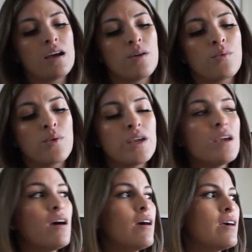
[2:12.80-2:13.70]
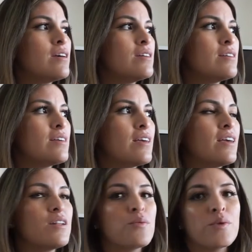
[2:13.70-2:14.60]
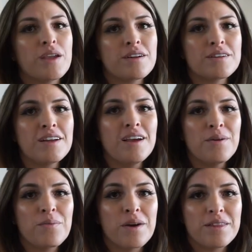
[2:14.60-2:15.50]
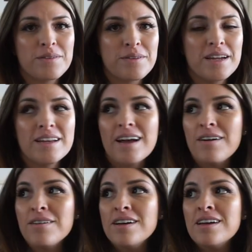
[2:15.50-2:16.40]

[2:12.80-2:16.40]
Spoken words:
We are in a weird weather right now.